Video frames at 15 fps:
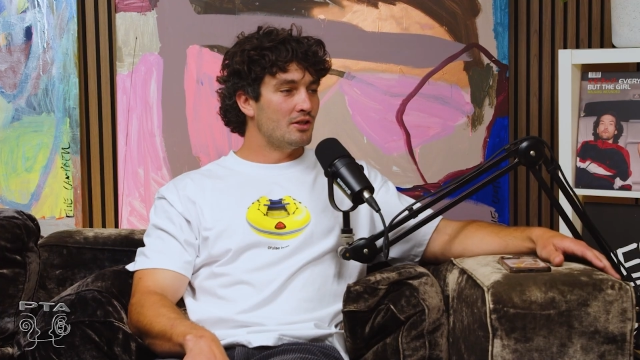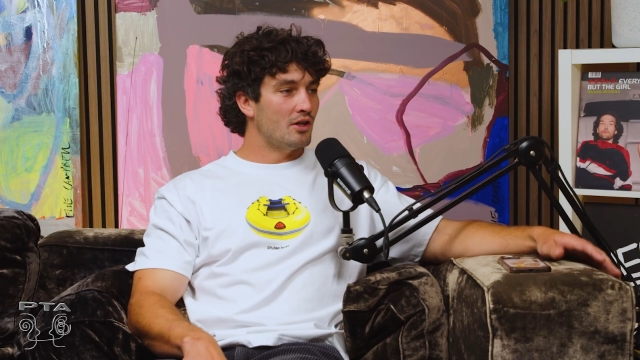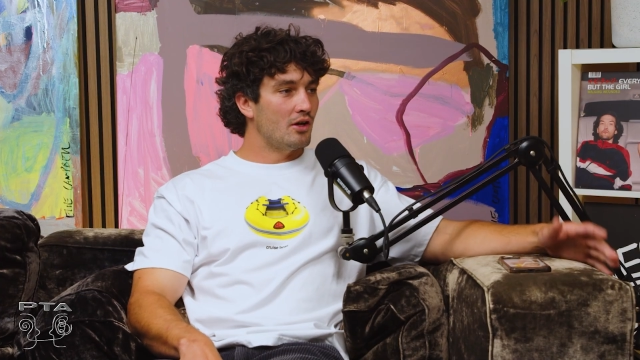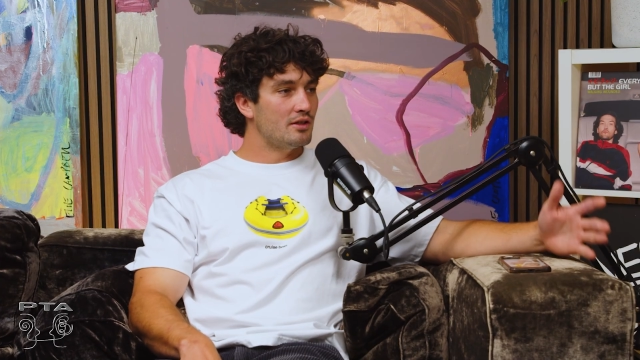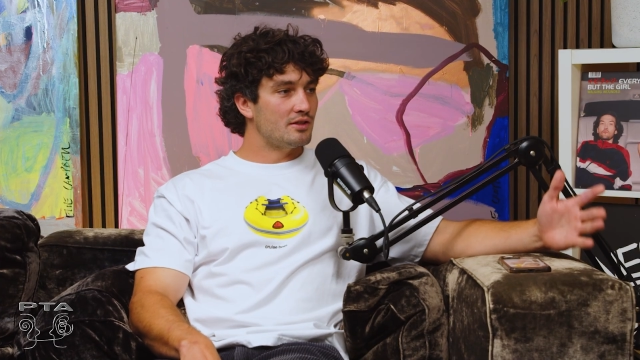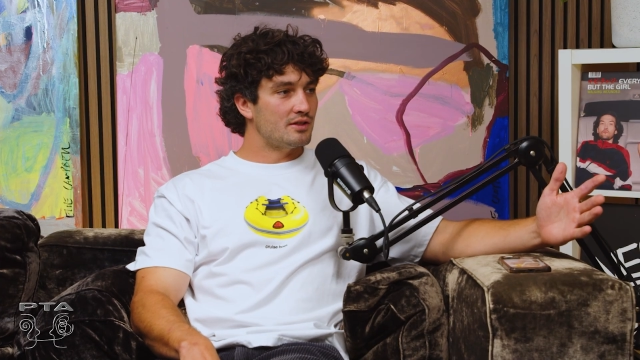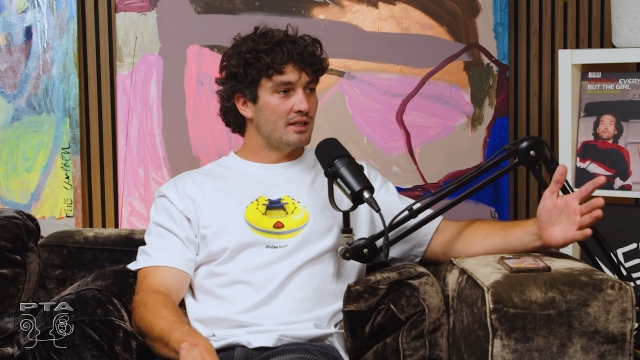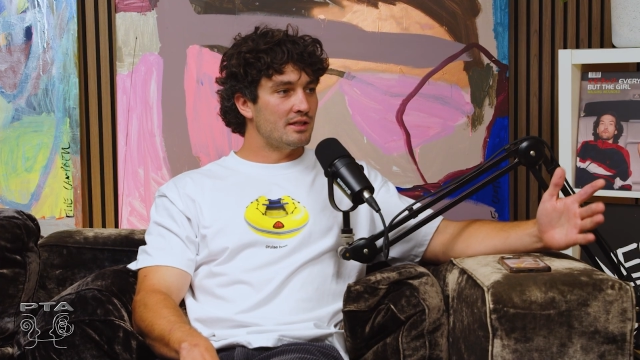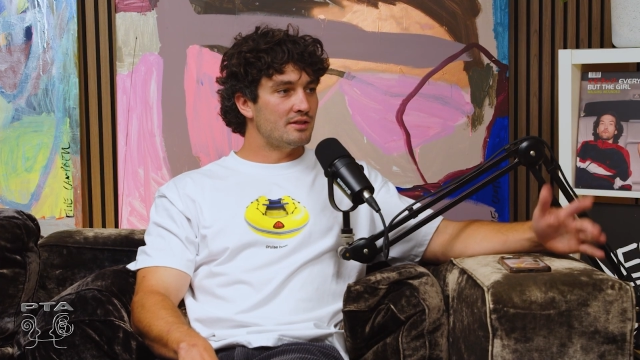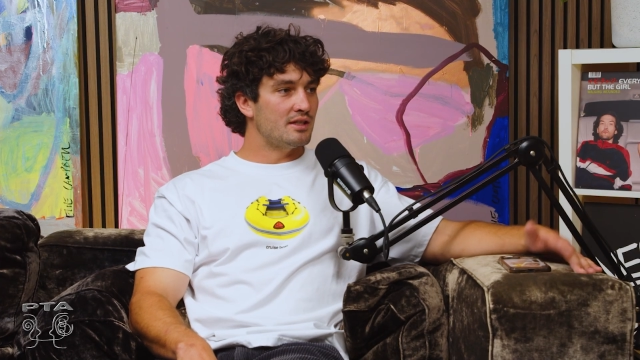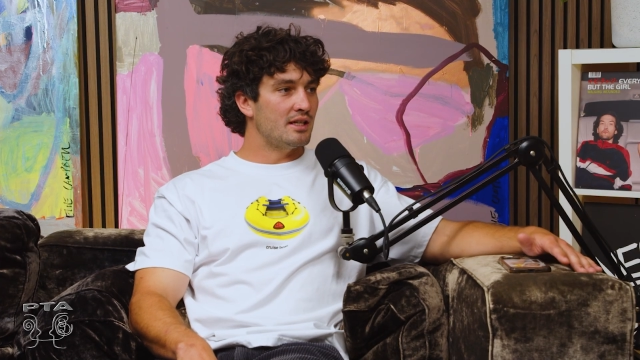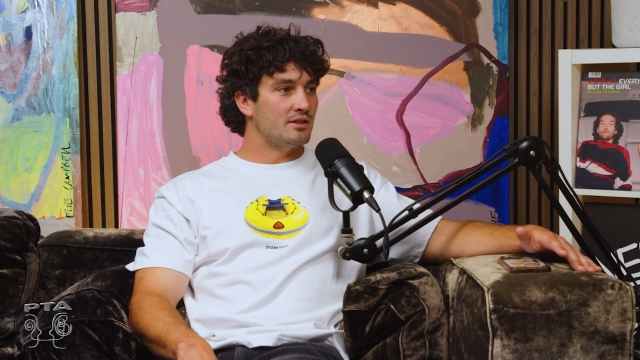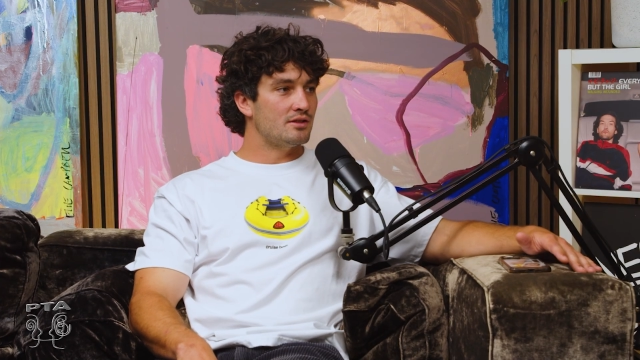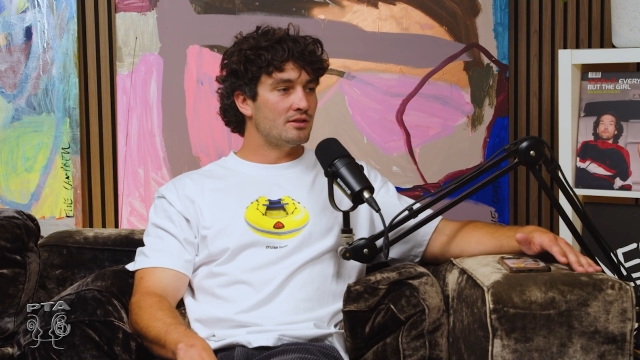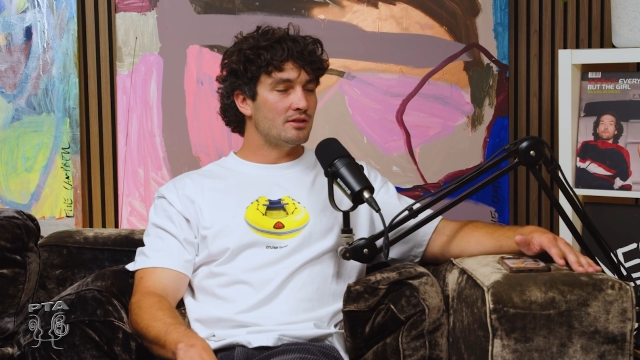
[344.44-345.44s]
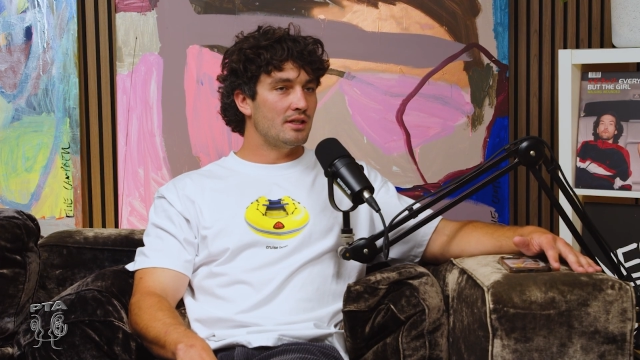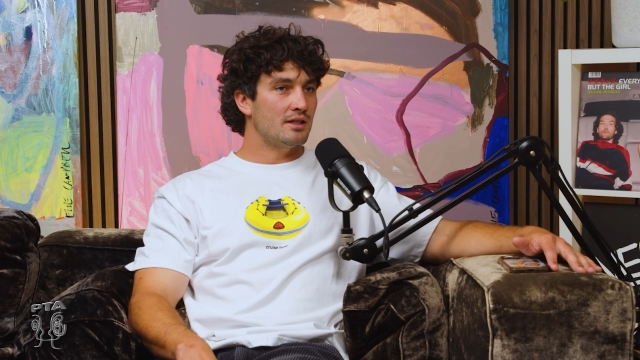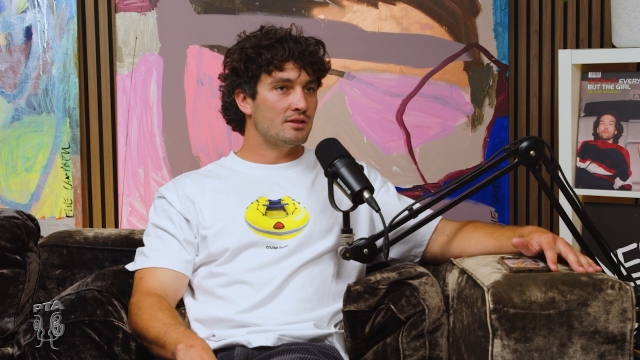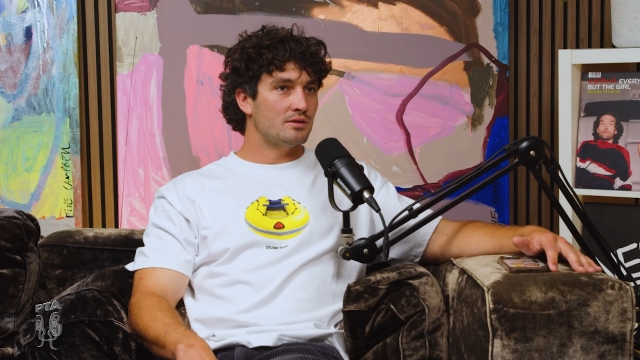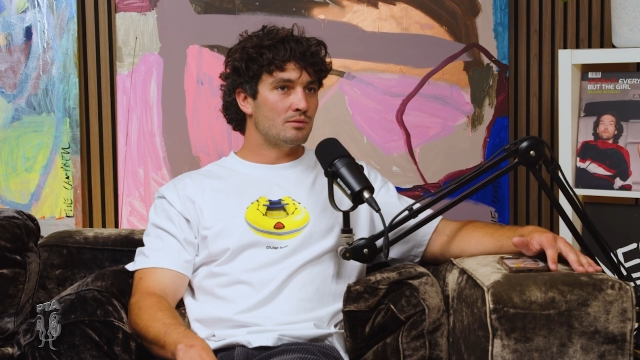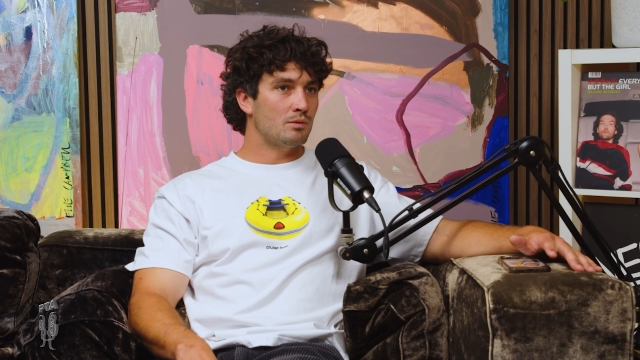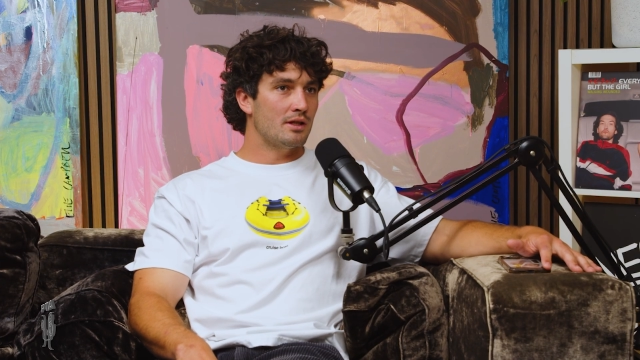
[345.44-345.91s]
but you know,
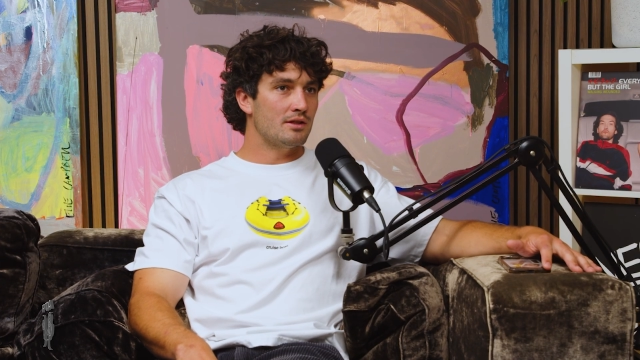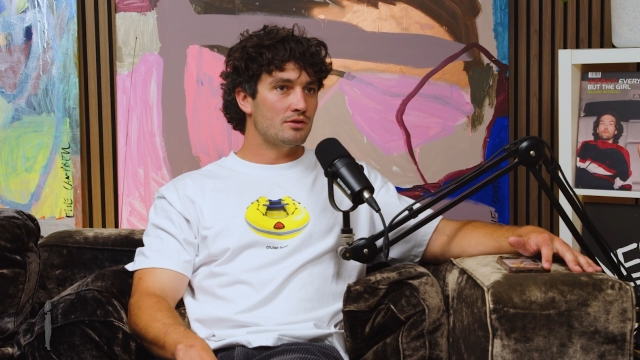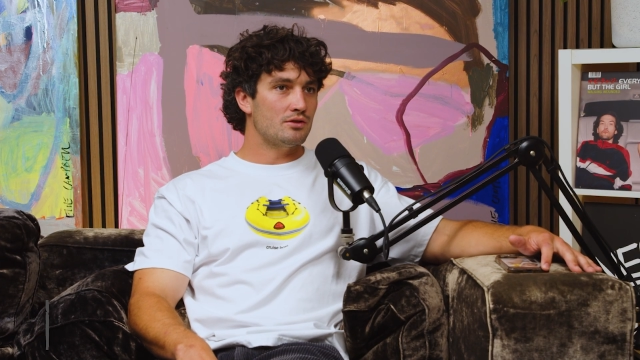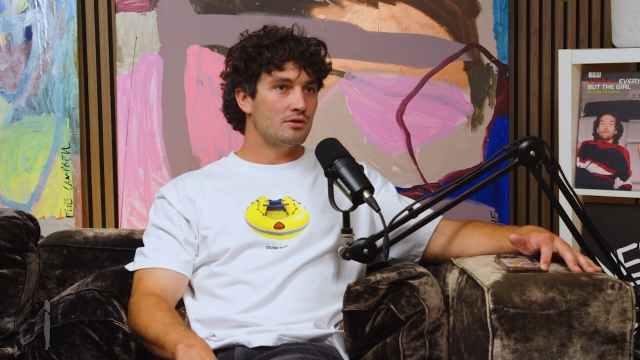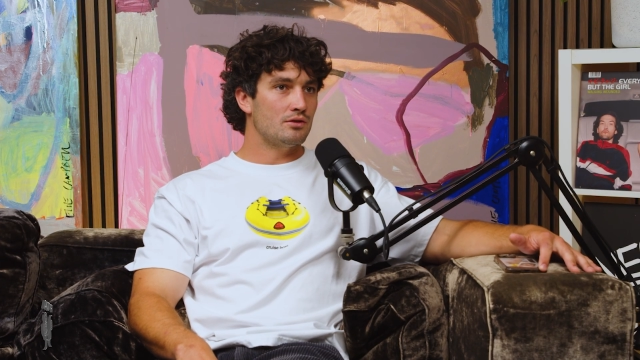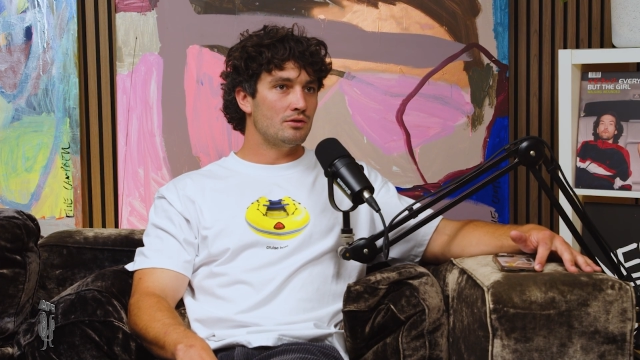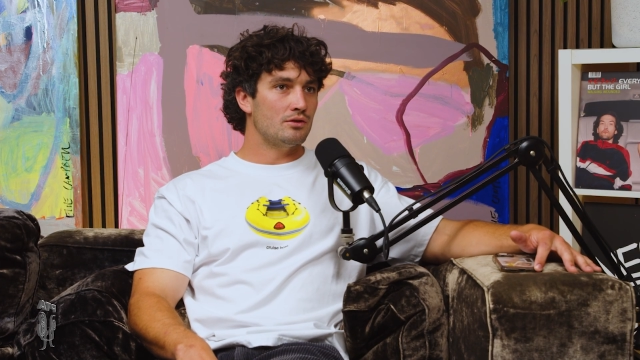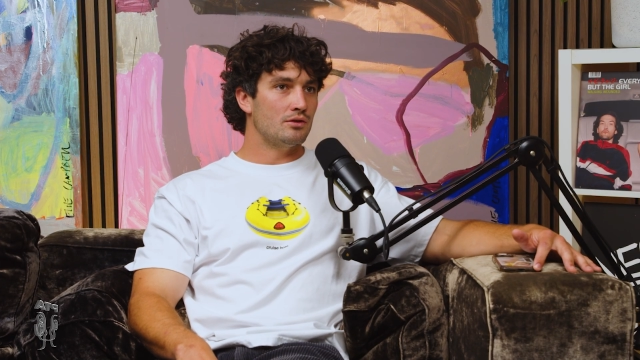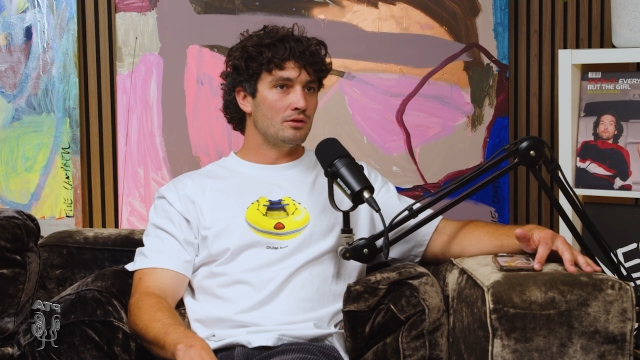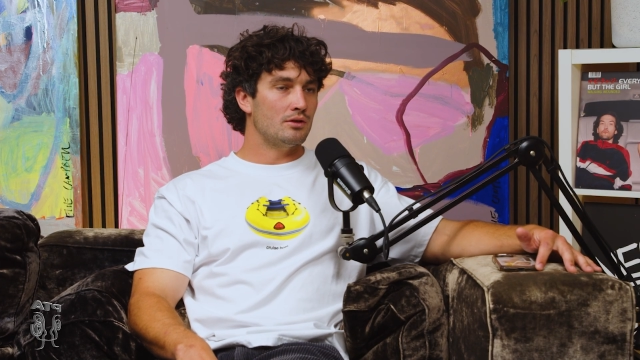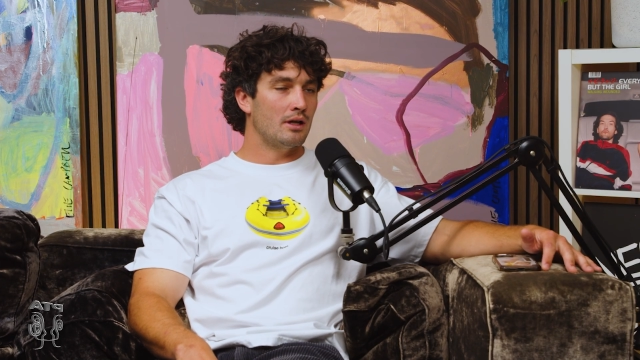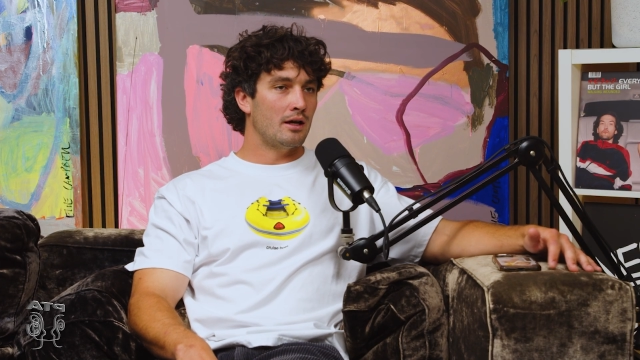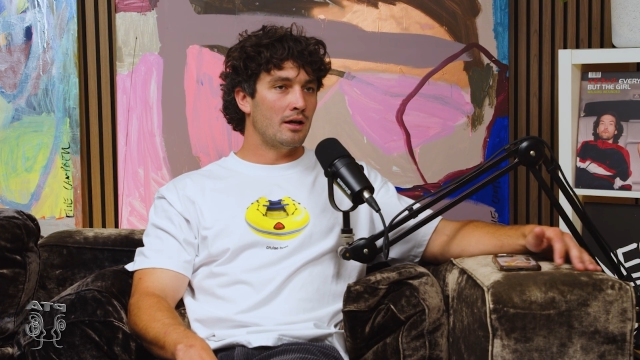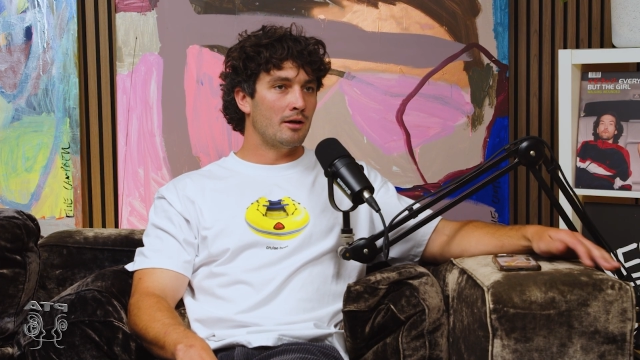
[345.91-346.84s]
it's once you